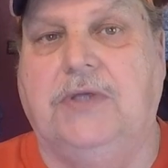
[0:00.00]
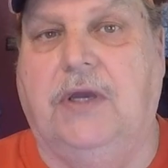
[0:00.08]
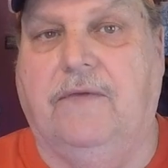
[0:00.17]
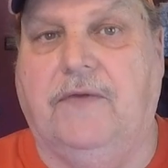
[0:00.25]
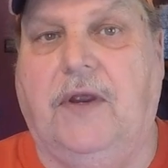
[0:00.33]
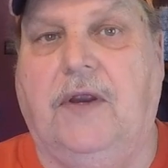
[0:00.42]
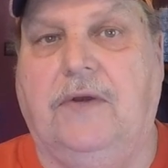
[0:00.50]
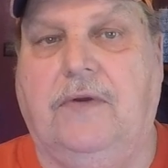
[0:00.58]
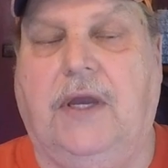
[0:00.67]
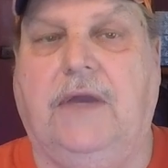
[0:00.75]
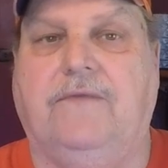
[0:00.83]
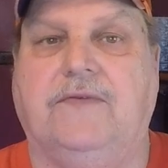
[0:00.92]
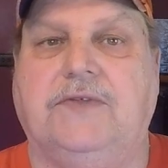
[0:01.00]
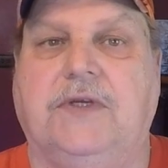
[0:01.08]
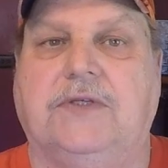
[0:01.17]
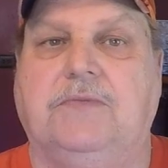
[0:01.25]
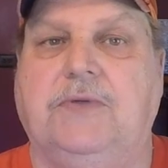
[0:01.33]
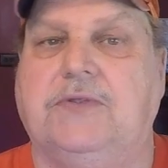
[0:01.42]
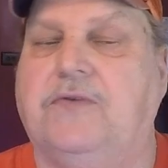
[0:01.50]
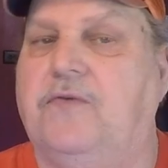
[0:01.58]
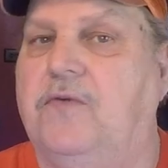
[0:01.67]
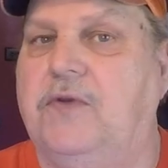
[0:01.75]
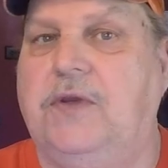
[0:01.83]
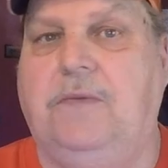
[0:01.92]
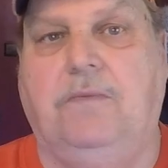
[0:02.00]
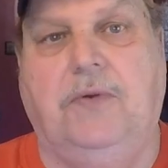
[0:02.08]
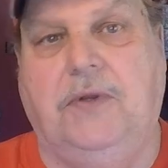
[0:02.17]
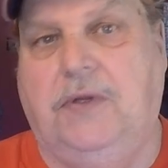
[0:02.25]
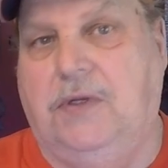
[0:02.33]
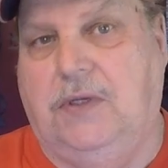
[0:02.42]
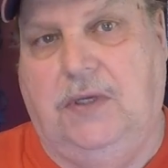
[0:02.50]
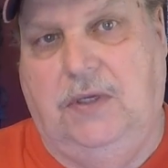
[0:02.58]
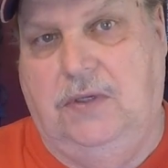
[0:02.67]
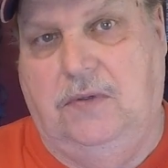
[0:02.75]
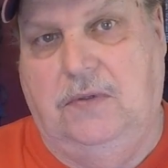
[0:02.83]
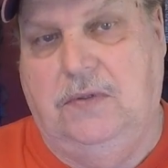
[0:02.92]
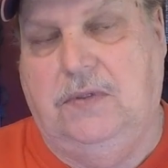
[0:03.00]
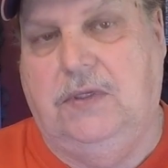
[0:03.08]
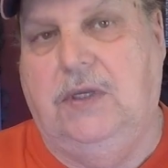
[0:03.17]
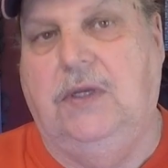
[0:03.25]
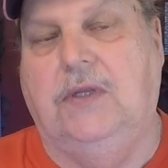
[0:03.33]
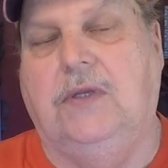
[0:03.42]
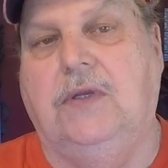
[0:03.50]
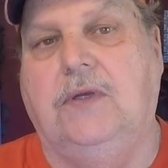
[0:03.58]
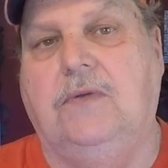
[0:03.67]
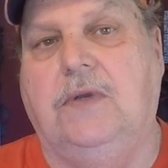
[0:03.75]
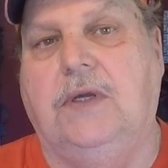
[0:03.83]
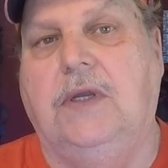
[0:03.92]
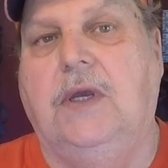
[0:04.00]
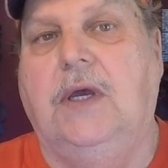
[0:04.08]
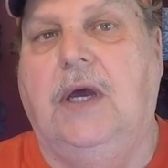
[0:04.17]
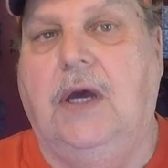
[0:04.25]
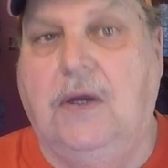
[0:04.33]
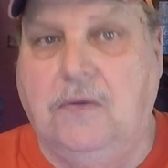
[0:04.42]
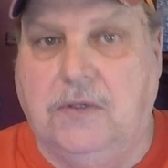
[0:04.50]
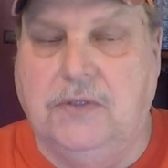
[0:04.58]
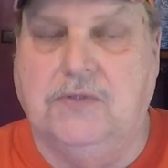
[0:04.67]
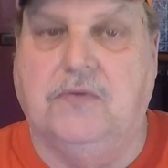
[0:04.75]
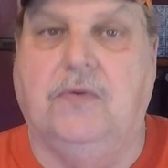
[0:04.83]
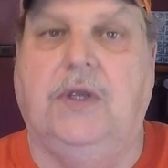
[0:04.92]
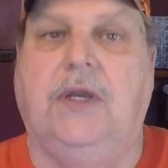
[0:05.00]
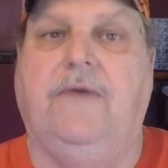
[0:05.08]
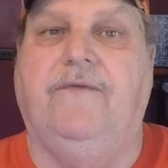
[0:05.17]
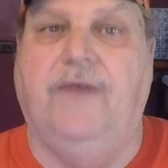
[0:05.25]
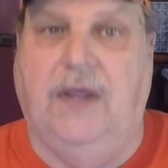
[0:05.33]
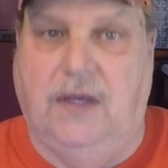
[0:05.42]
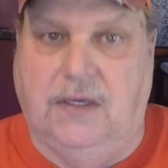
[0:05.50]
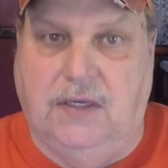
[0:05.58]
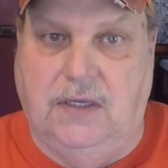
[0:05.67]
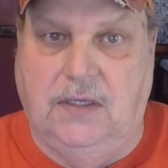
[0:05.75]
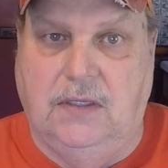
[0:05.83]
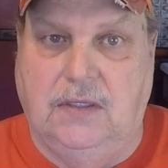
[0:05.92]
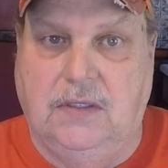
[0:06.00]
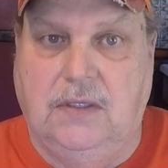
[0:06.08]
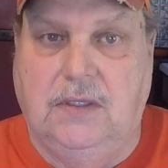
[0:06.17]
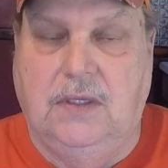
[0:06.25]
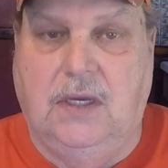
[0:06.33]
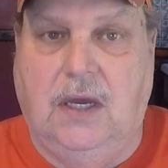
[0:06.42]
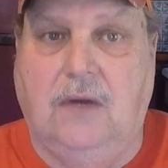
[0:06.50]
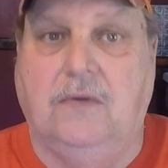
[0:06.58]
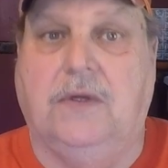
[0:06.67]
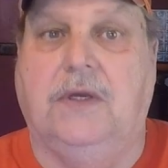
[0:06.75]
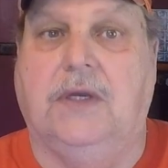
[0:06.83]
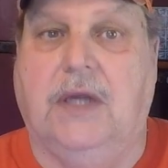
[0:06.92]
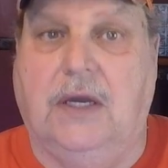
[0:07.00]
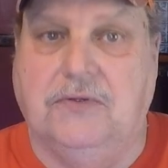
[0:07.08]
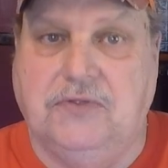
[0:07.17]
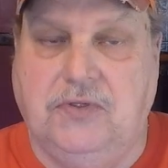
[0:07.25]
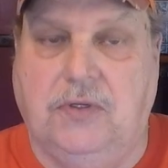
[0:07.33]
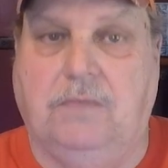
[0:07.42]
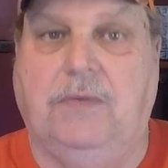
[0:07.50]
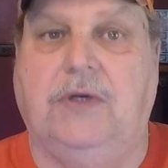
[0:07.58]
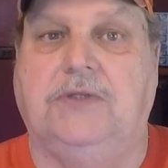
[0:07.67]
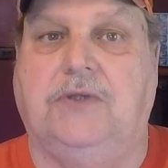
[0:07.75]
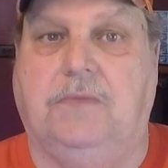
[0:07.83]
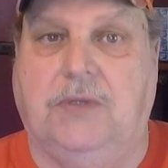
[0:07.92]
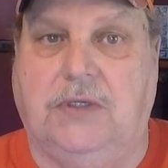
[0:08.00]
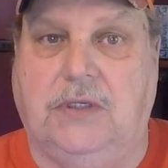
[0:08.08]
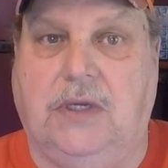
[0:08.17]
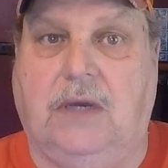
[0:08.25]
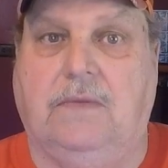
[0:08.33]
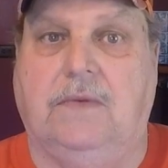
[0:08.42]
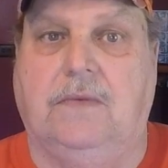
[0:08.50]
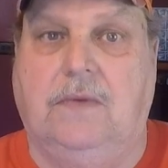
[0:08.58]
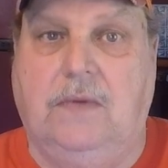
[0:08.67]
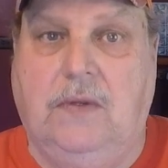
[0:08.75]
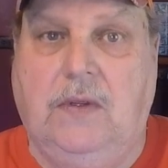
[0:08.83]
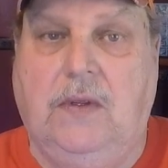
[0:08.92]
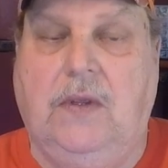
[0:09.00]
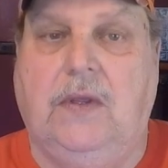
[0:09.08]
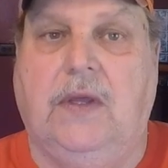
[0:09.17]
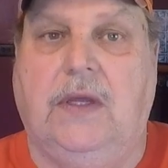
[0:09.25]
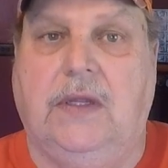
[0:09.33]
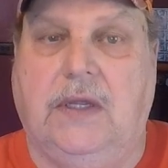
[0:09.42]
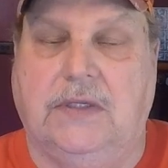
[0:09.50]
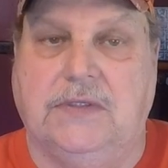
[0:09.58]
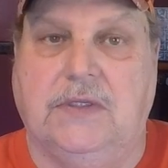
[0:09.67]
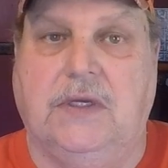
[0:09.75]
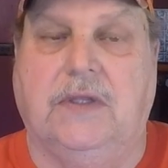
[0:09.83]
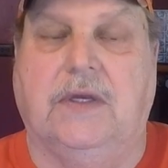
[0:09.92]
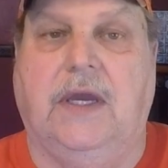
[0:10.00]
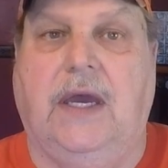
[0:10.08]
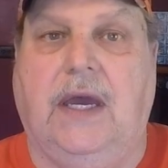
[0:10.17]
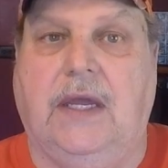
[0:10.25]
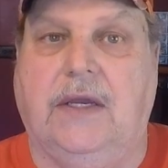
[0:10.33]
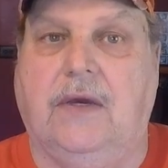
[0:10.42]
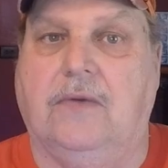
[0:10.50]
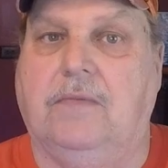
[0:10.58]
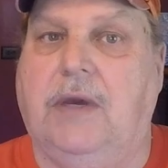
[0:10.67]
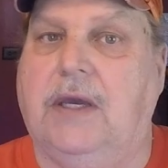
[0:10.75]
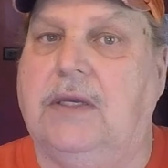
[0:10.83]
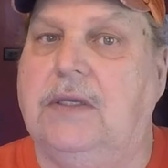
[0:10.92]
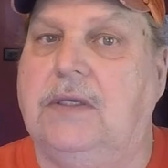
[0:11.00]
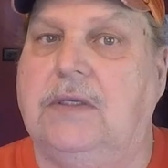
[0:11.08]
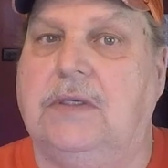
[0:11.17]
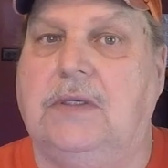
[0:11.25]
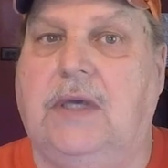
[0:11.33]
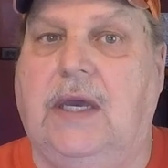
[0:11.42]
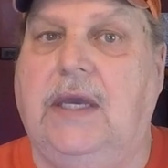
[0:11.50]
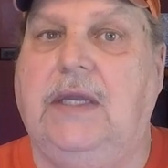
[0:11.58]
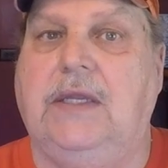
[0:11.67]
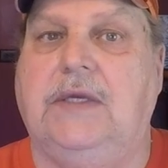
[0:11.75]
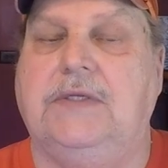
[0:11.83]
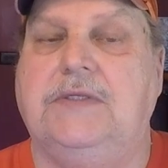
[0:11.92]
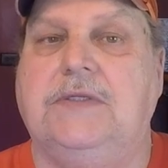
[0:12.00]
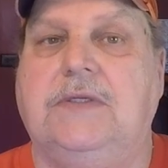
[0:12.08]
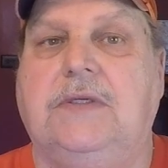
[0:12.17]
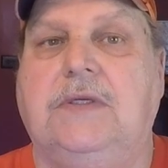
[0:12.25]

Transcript: have to air dry it for 6 months before you even put it in the kiln to get it to do right. Oak is really finicky. Oak can cost you a bunch of money. There's another guy I know back in the 80s.